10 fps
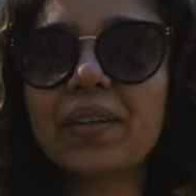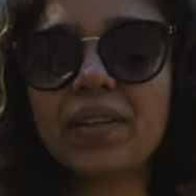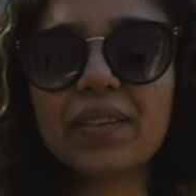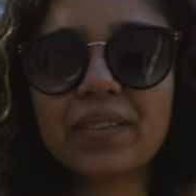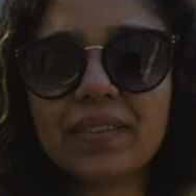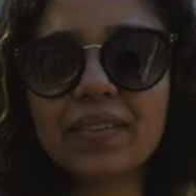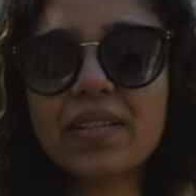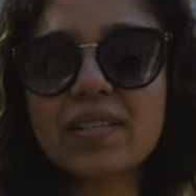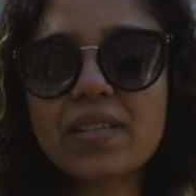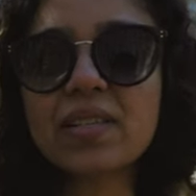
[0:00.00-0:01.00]
This is better.
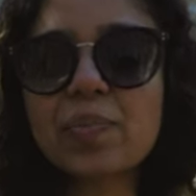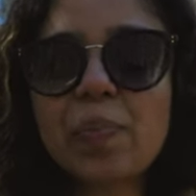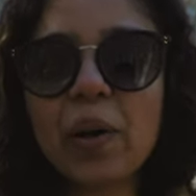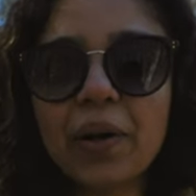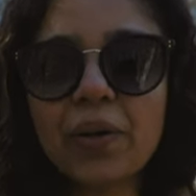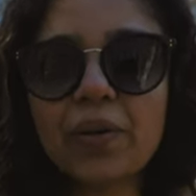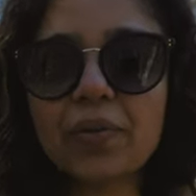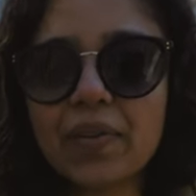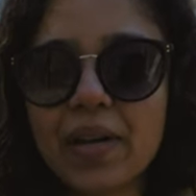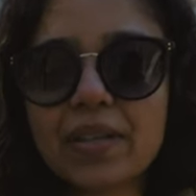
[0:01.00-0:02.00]
This, this is, is much better.
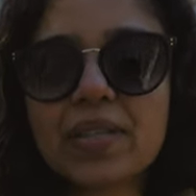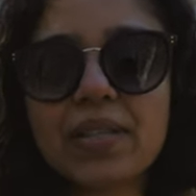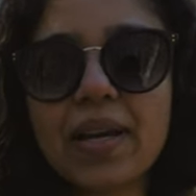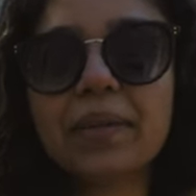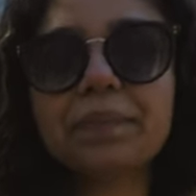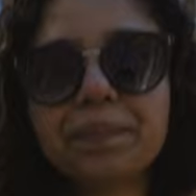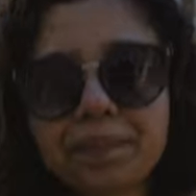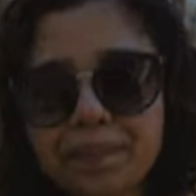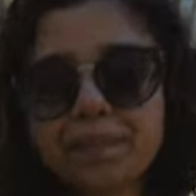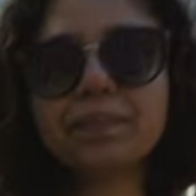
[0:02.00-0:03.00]
Perfect. Yeah. yeah.
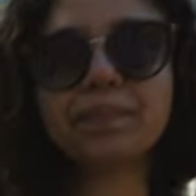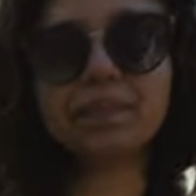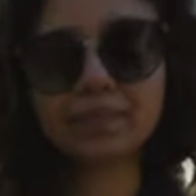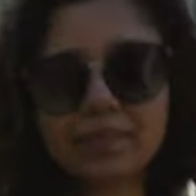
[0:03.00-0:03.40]
Mm-hmm.